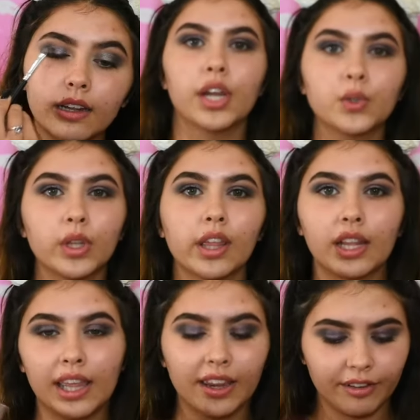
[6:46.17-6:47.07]
Next, with the
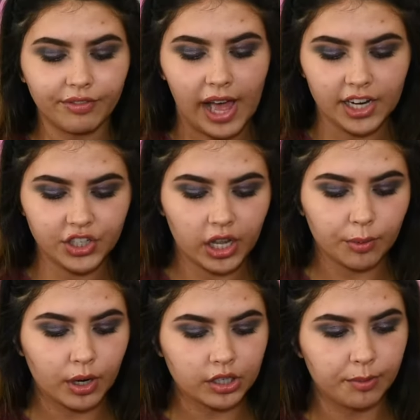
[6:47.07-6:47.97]
clean flat
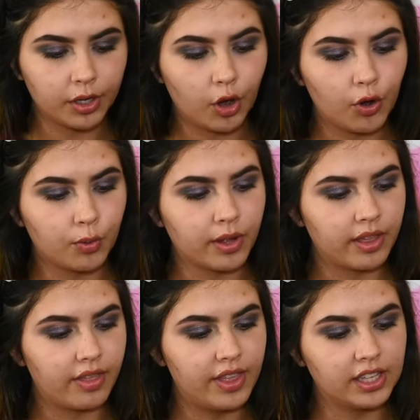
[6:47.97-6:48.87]
shader brush, I'm going to go in
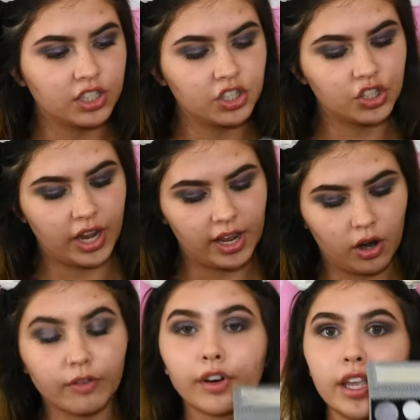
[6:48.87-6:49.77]
with this shade
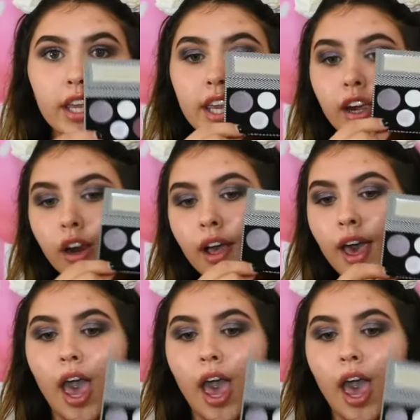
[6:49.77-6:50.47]
over here,